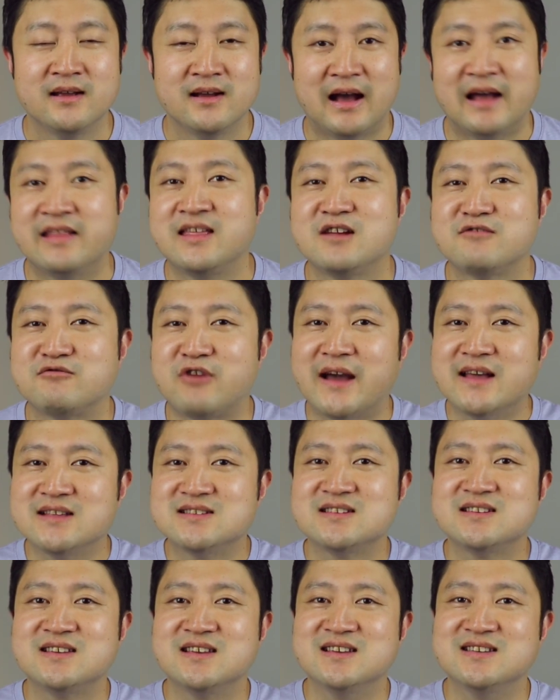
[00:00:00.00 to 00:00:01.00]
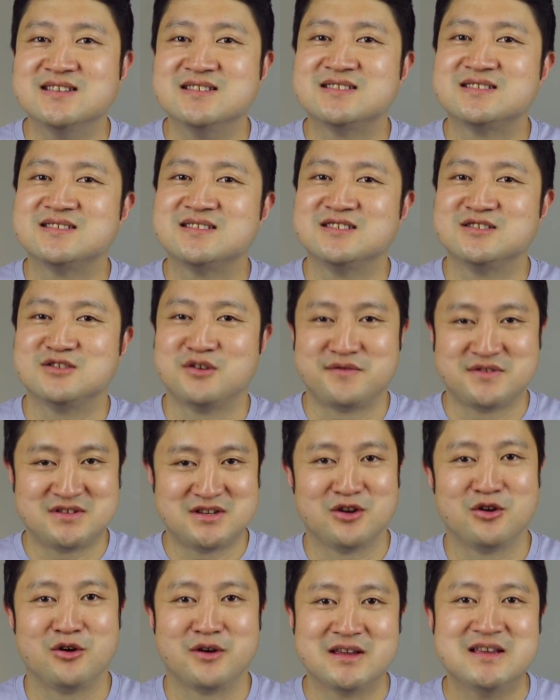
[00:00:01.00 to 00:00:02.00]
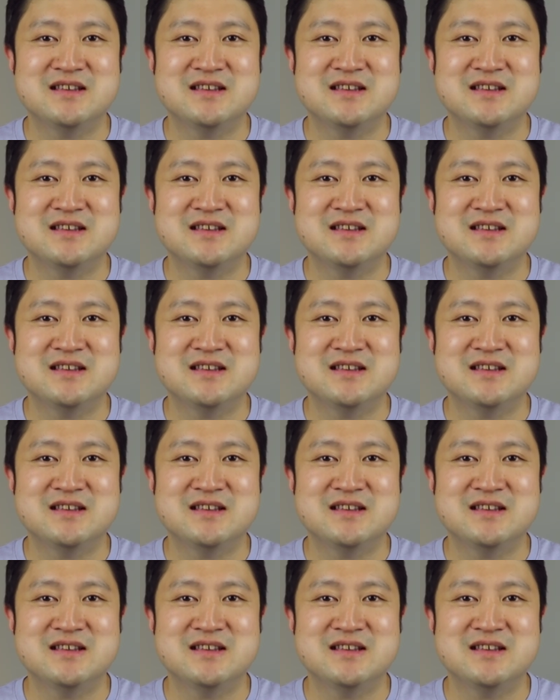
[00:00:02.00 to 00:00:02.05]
I think writing is obviously a lot